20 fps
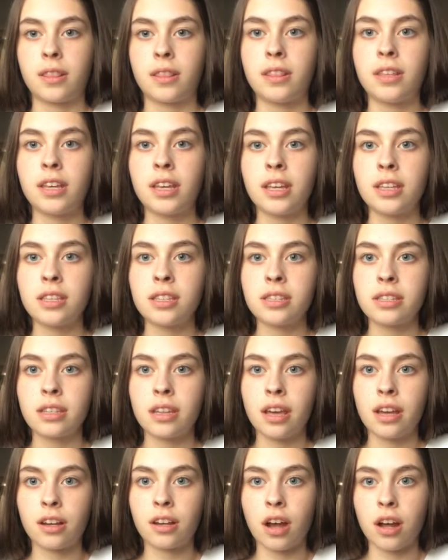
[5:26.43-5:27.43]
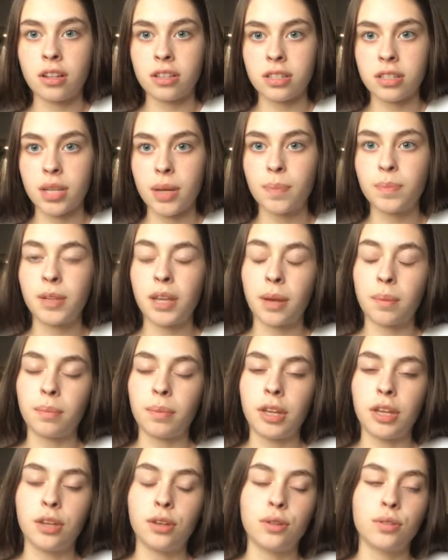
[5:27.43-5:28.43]
This concept can
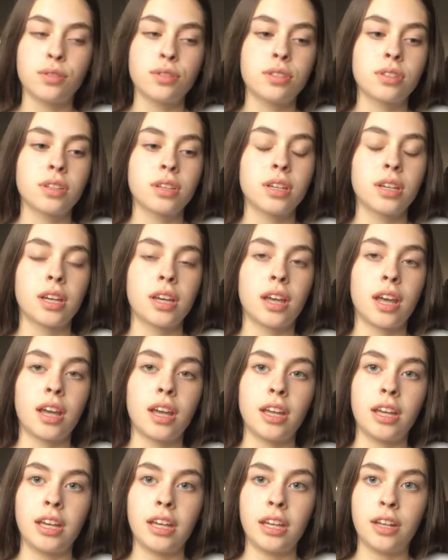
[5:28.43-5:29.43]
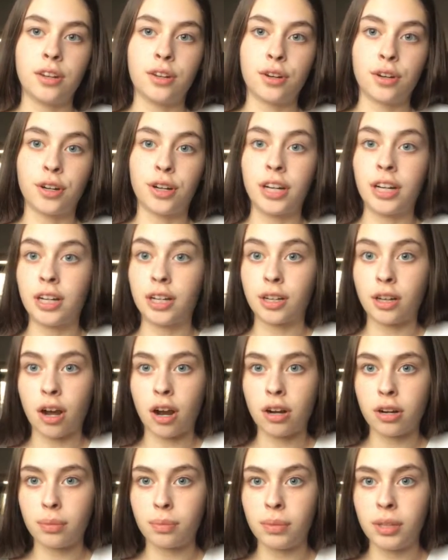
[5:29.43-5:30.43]
be used either in
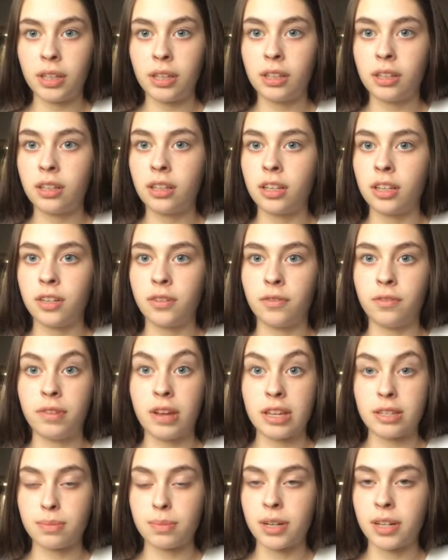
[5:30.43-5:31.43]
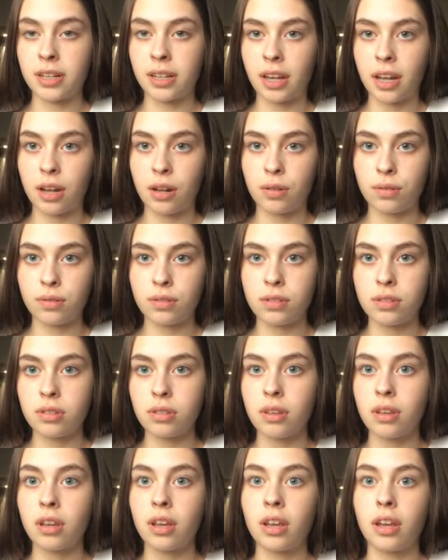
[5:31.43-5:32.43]
economy, investment
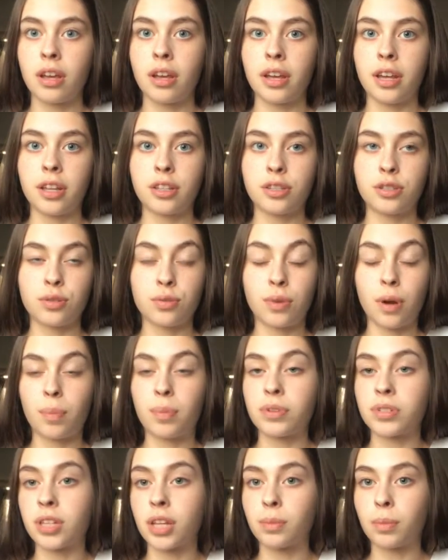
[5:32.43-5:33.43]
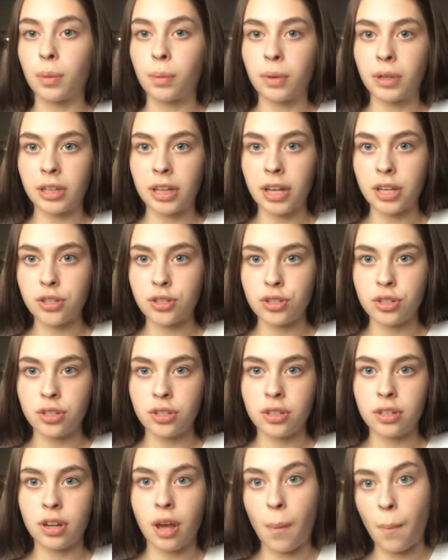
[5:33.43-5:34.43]
accounts, to represent
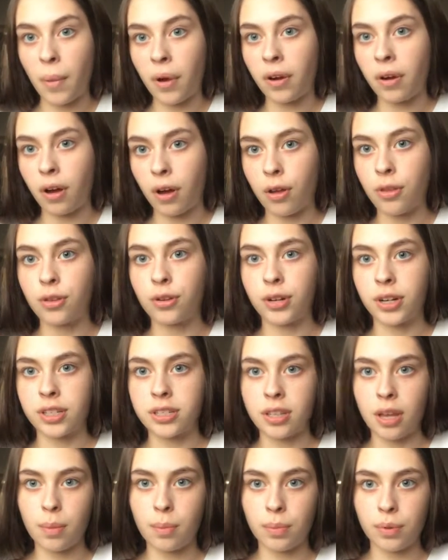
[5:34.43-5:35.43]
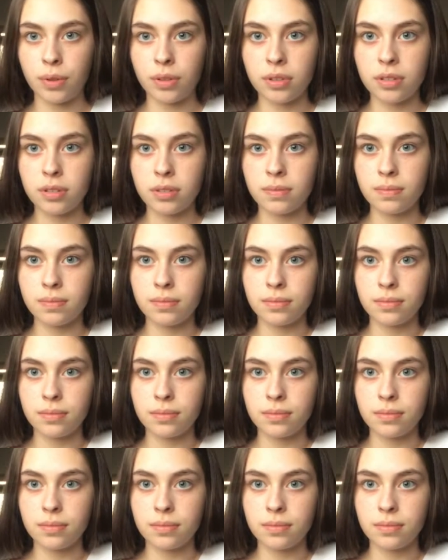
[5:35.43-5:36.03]
population, among other examples.